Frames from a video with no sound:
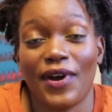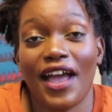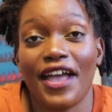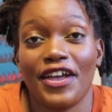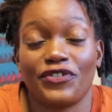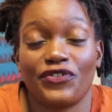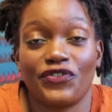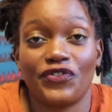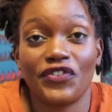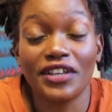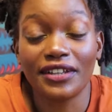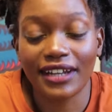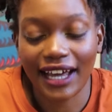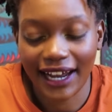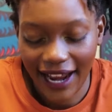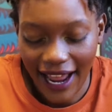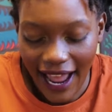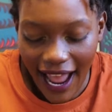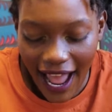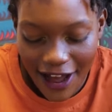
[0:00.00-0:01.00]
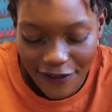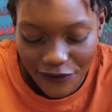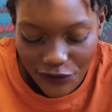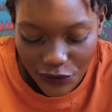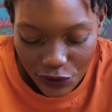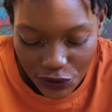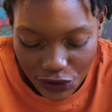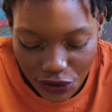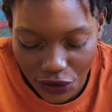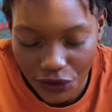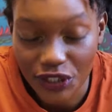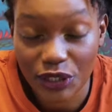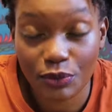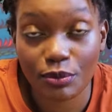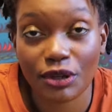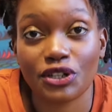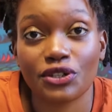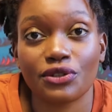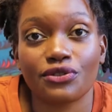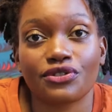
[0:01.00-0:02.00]
where I feel like I have no choice
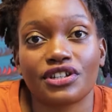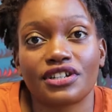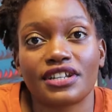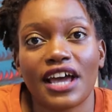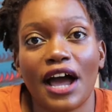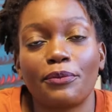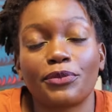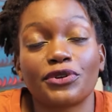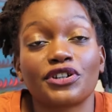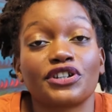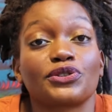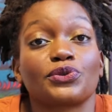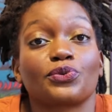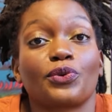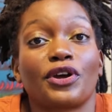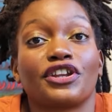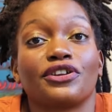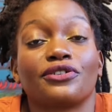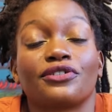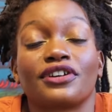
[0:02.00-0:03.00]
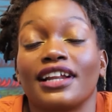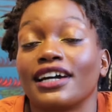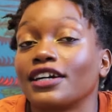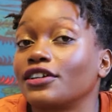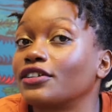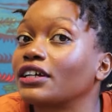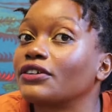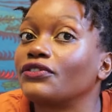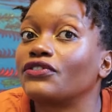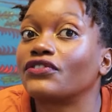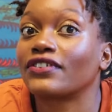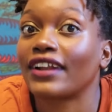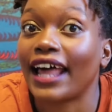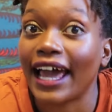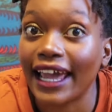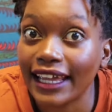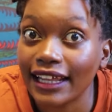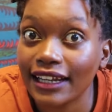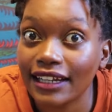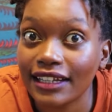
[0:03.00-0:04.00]
but to use a tampon is when you're like on a
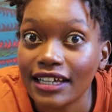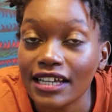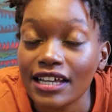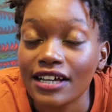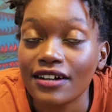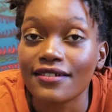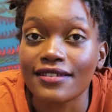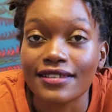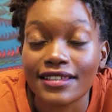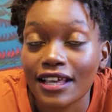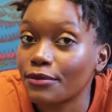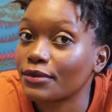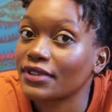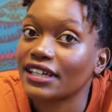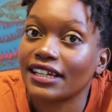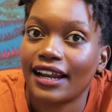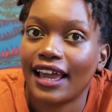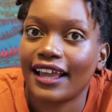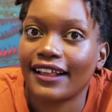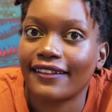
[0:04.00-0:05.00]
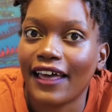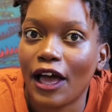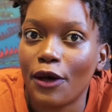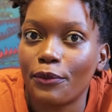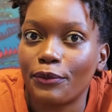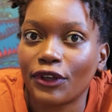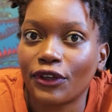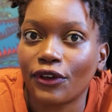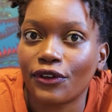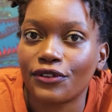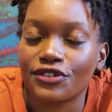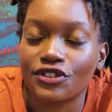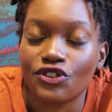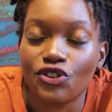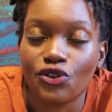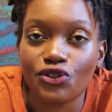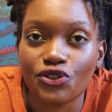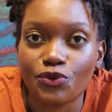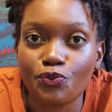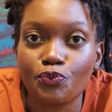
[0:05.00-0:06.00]
flight or something like that, because
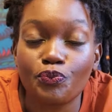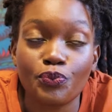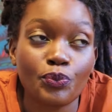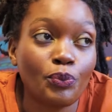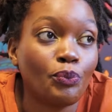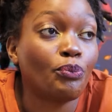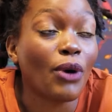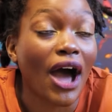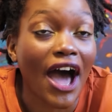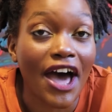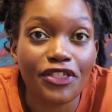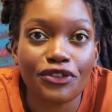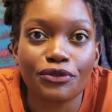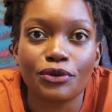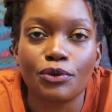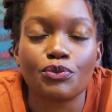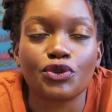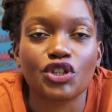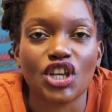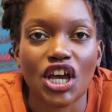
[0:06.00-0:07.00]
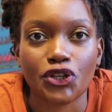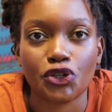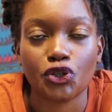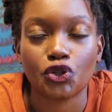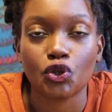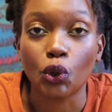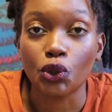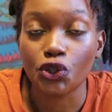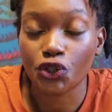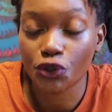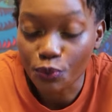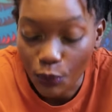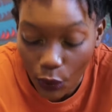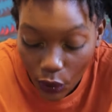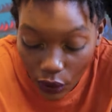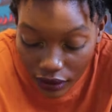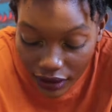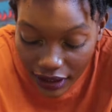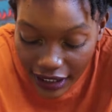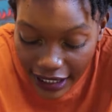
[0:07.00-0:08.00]
those bathrooms are so
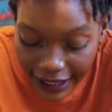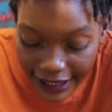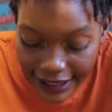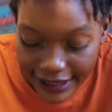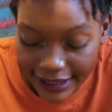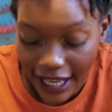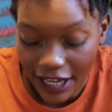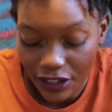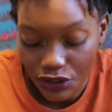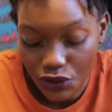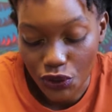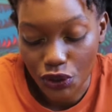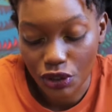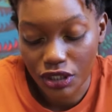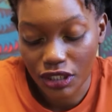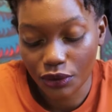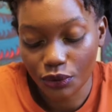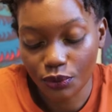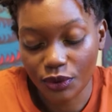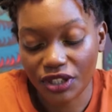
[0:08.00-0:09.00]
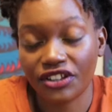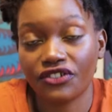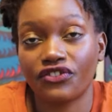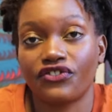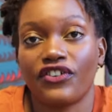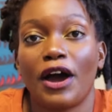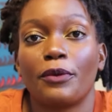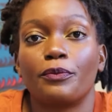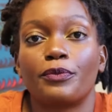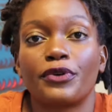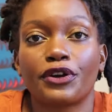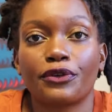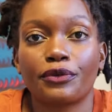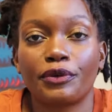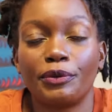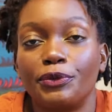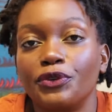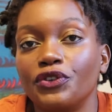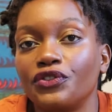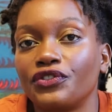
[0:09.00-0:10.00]
small, it's hard to deal with the fabric
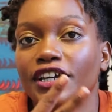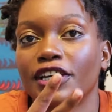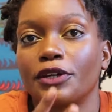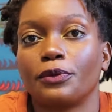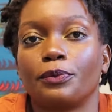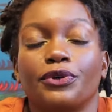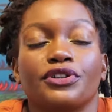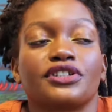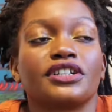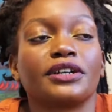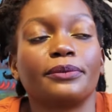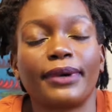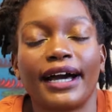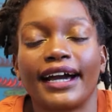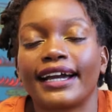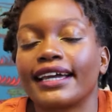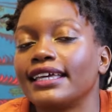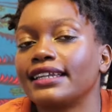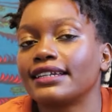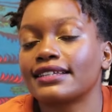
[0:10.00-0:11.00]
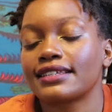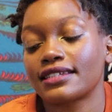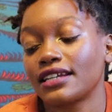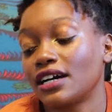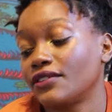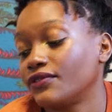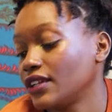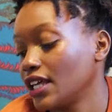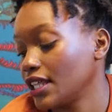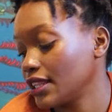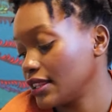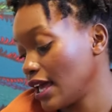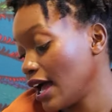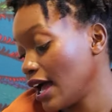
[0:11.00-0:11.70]
removing and putting back in and stuff like